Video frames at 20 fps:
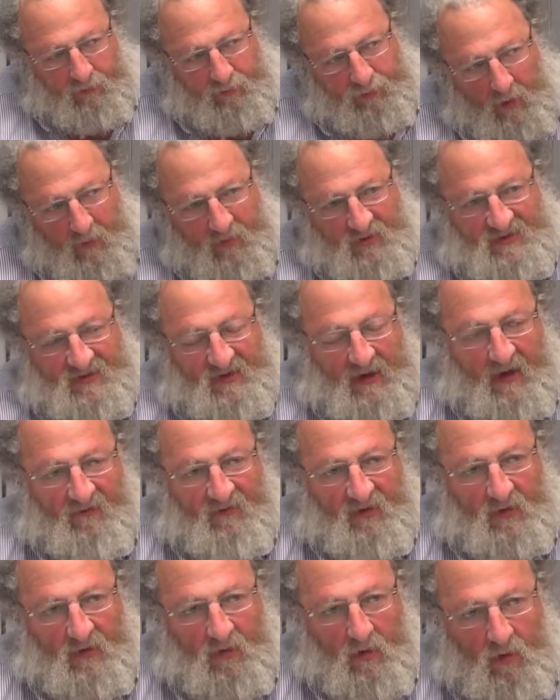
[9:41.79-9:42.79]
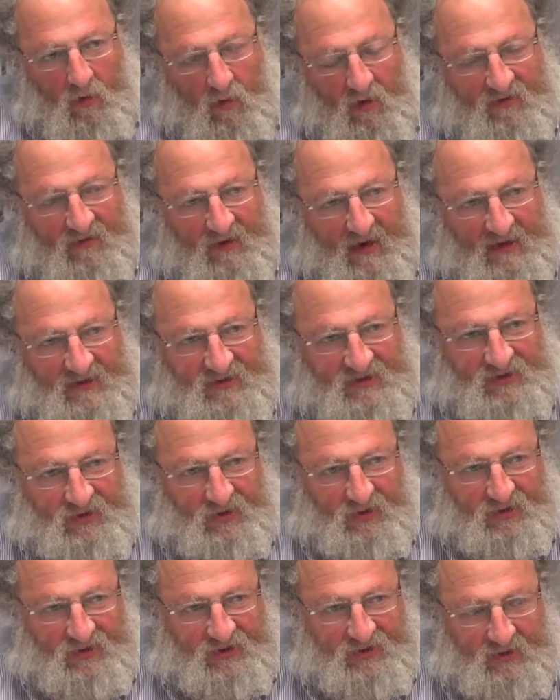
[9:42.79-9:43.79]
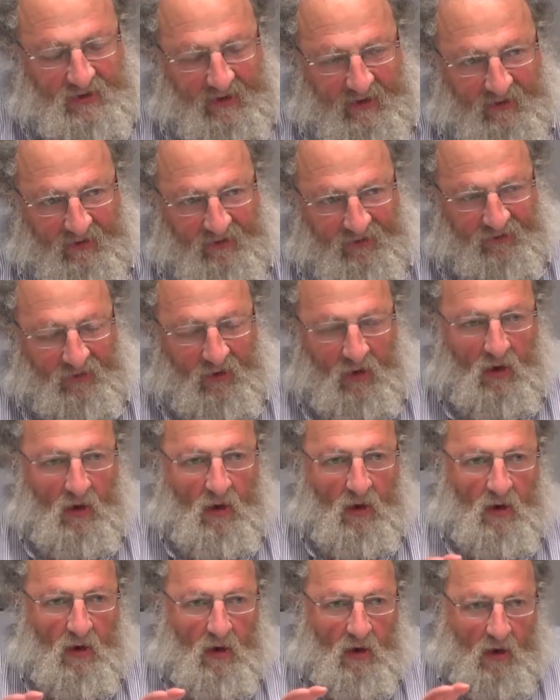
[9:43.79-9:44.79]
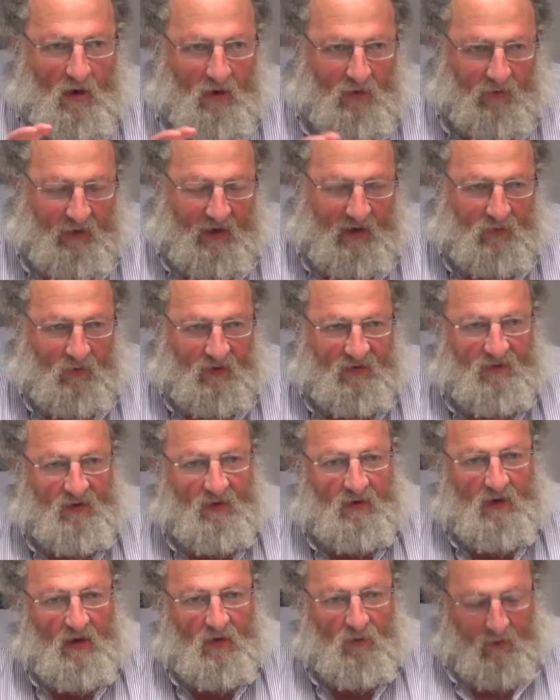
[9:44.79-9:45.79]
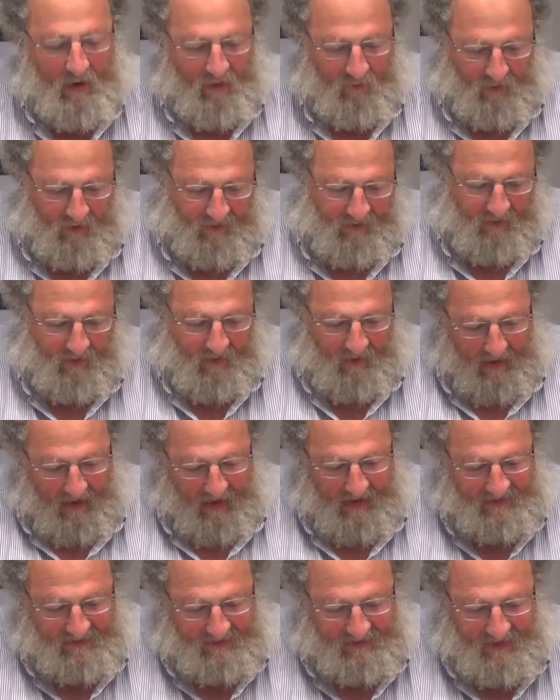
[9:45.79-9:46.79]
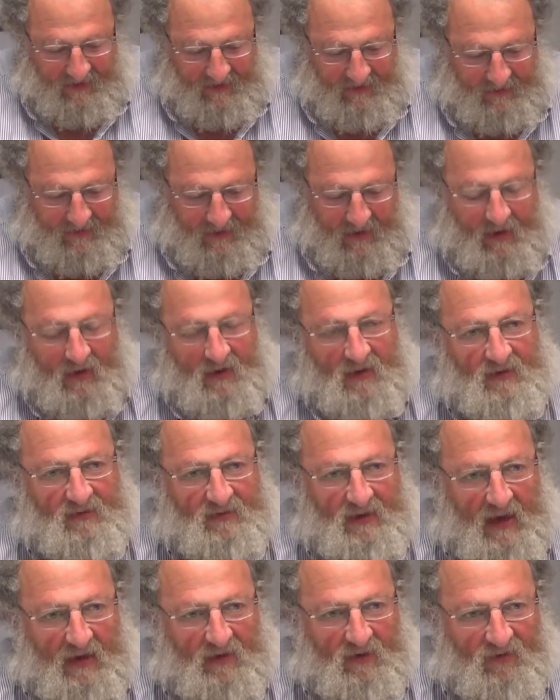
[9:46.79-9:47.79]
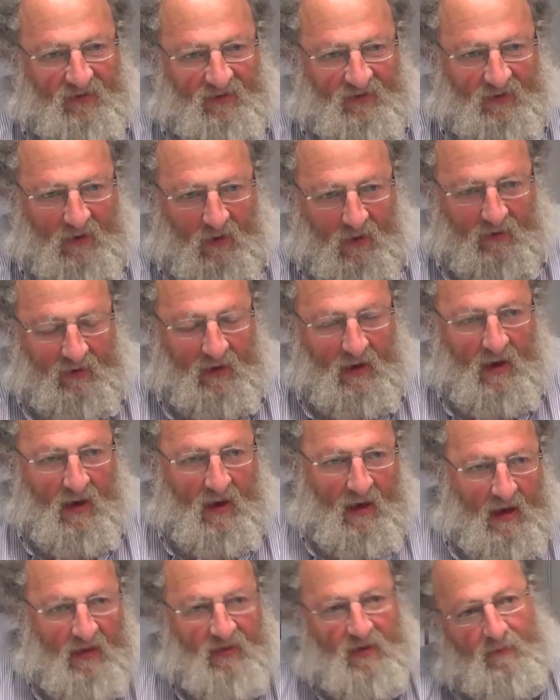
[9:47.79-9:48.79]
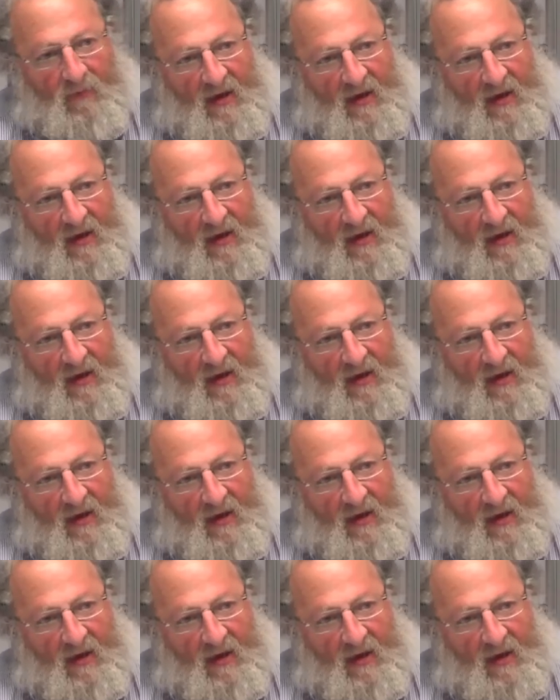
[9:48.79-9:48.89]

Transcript: Probo-Slavic Orthodox Church leaders agreed with it and went with it, as did Daniel Chione and the